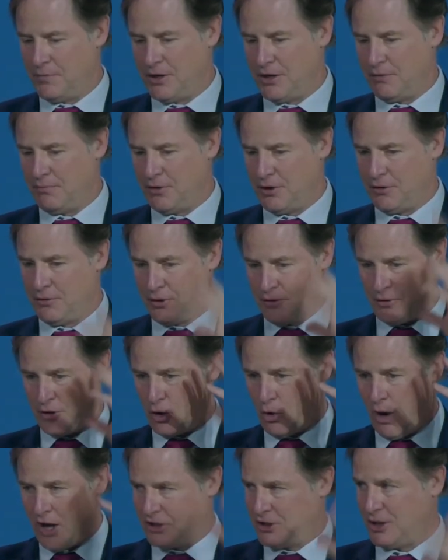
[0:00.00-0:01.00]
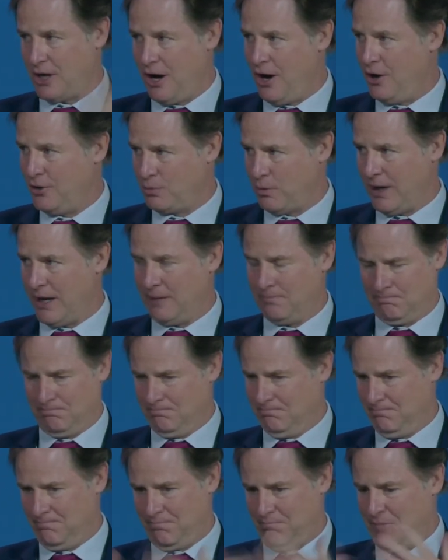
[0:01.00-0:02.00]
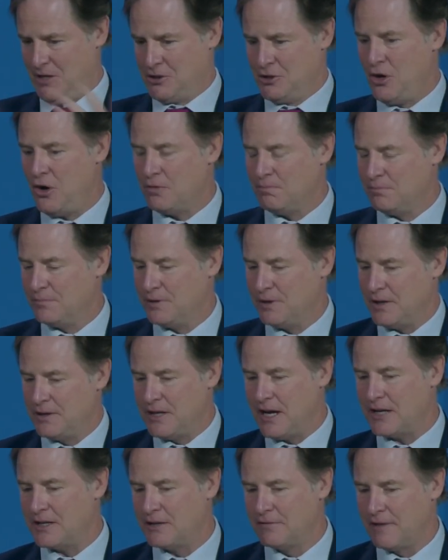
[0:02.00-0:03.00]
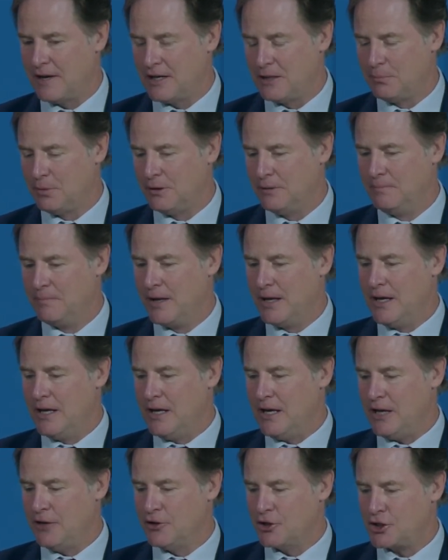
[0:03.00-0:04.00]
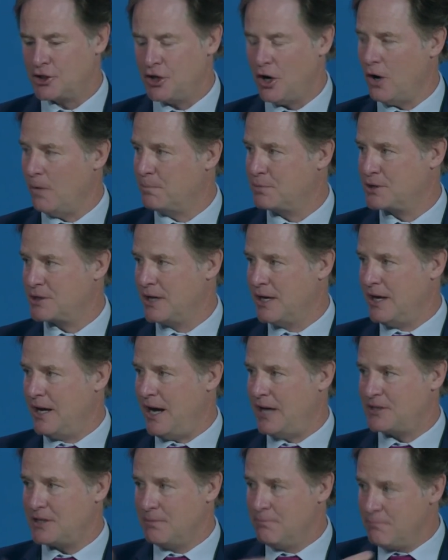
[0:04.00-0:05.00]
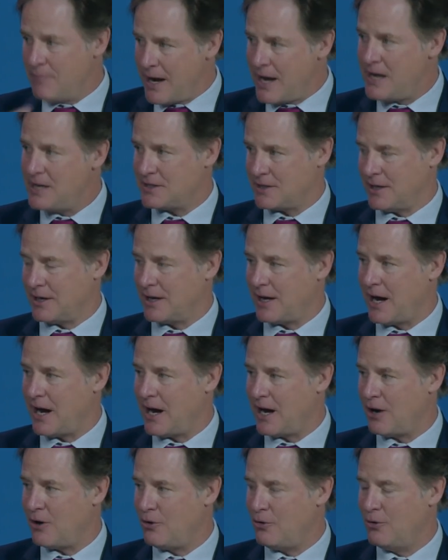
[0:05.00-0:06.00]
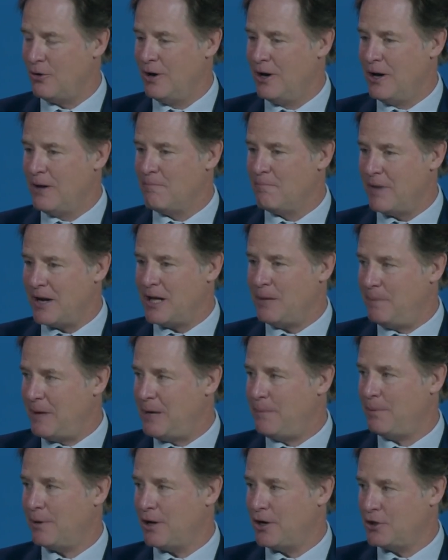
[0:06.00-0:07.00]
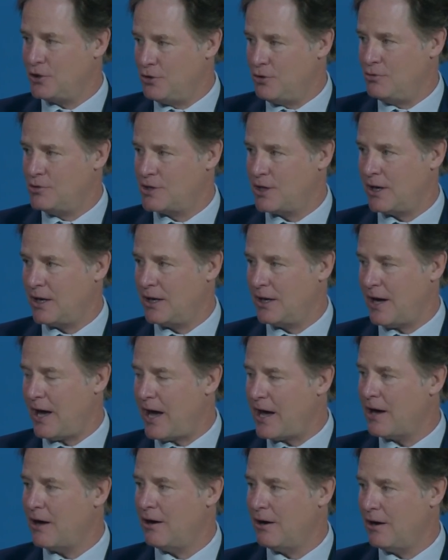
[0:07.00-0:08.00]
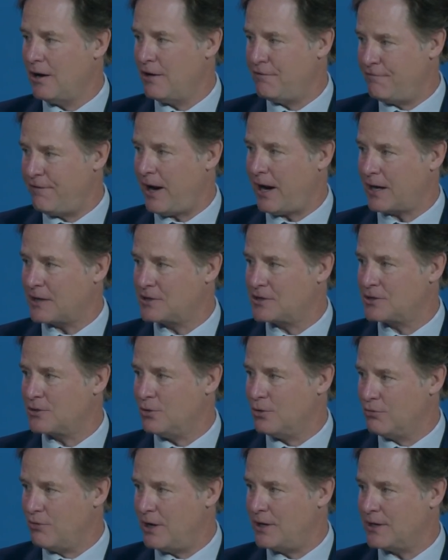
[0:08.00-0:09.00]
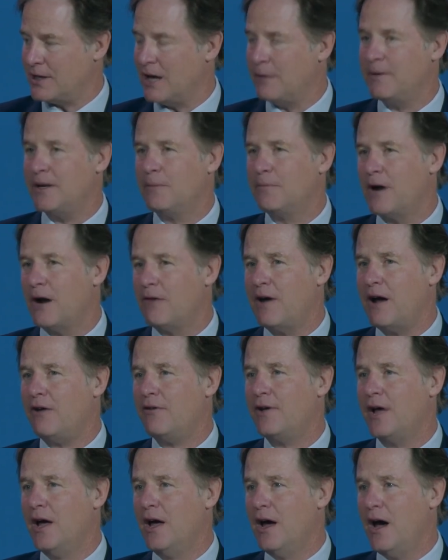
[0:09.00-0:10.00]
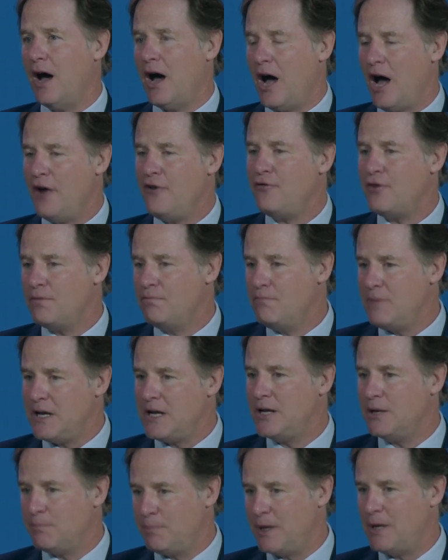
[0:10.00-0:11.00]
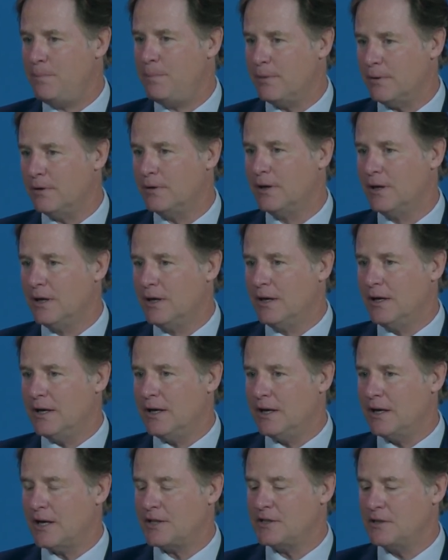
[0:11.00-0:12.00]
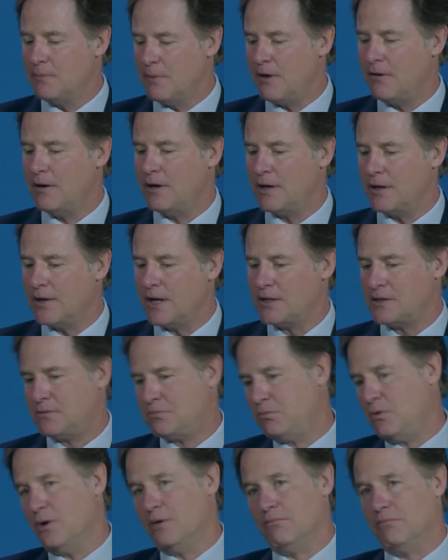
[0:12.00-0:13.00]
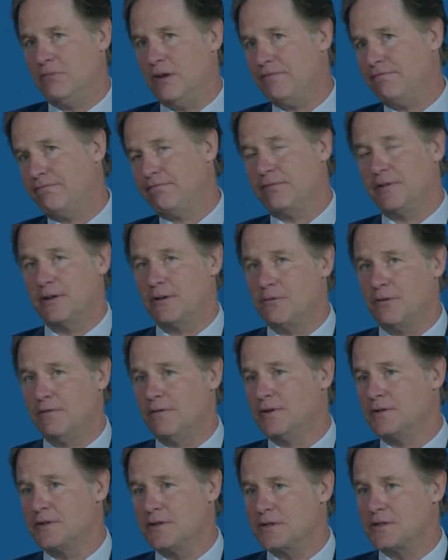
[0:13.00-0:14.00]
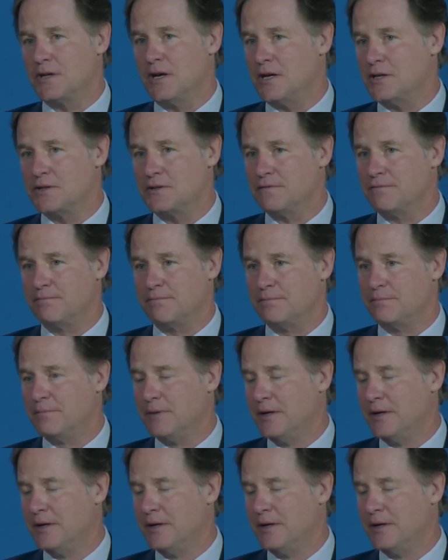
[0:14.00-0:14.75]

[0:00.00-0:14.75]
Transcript: the, the, the, the Quest hardware is not yet available in the shops, it's amazing how many people are using AR effects already. I mean, around 100 million people in Latin America, that's what roughly equivalent to the size of